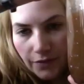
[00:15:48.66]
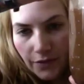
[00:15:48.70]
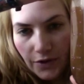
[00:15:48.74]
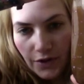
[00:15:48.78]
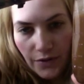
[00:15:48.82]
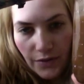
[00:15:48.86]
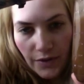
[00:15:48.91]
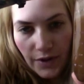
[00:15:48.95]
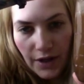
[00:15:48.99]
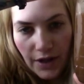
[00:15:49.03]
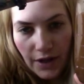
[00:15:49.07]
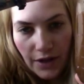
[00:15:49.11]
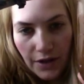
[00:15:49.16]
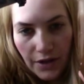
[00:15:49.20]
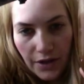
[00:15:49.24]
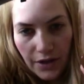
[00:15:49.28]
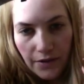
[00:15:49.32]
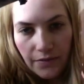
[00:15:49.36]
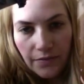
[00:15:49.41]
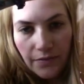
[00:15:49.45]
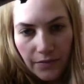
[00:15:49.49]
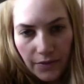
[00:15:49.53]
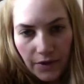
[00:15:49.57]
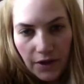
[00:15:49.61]
Right here.
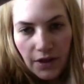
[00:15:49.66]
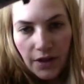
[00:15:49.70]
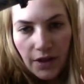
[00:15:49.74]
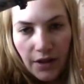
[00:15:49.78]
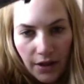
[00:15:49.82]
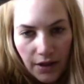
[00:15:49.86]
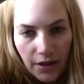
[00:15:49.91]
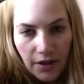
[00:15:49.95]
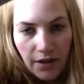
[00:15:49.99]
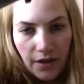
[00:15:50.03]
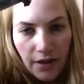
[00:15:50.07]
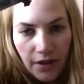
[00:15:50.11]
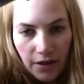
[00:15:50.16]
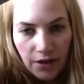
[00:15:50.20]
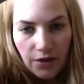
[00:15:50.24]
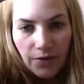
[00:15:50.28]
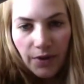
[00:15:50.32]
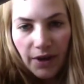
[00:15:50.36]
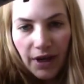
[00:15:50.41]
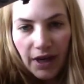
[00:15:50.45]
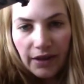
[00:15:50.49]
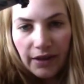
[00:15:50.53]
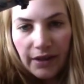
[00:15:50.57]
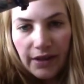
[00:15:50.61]
That's why
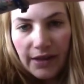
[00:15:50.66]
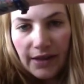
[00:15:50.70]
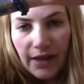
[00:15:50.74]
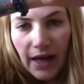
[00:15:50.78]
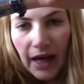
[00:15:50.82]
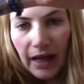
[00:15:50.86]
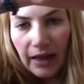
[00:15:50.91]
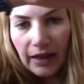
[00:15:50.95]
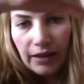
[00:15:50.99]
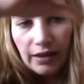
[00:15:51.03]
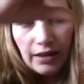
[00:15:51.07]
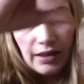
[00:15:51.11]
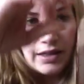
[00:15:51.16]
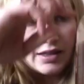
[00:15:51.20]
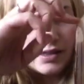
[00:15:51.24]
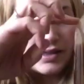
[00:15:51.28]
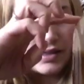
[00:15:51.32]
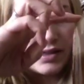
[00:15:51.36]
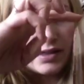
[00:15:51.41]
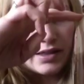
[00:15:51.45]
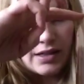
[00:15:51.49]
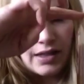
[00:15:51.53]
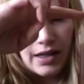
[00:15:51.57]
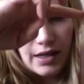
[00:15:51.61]
I had the salad, because
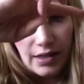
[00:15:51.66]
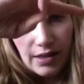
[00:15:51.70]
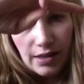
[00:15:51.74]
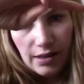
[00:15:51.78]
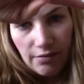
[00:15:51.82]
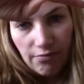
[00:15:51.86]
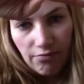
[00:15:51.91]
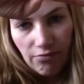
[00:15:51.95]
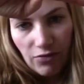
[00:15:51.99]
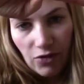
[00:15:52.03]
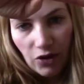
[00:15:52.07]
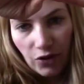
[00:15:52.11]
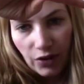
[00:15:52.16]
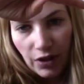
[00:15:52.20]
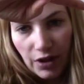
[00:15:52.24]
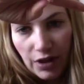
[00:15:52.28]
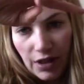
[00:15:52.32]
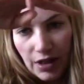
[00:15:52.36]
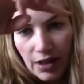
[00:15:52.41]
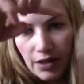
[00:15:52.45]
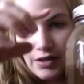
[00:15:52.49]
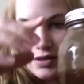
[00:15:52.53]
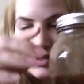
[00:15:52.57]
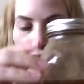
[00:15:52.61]
I only
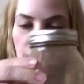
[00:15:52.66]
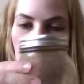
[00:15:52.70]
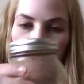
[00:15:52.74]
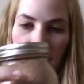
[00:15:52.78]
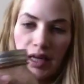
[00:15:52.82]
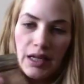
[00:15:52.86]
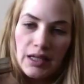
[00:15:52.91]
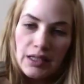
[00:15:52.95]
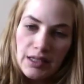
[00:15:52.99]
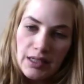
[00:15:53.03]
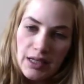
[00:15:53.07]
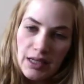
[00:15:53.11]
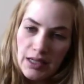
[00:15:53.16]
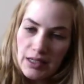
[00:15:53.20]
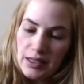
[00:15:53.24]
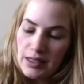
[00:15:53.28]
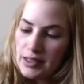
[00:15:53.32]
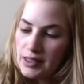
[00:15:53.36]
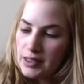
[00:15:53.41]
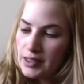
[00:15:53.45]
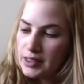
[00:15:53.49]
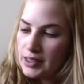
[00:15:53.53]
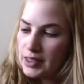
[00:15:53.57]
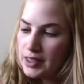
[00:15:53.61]
did 10
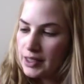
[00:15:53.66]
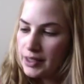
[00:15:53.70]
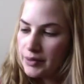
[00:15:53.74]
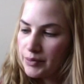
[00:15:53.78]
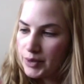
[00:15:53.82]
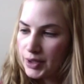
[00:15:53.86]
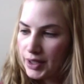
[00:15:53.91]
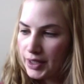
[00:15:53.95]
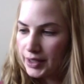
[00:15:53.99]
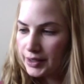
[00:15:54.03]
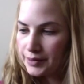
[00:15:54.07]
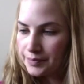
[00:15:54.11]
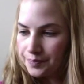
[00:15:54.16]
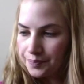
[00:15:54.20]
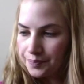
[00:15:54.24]
dates today with that.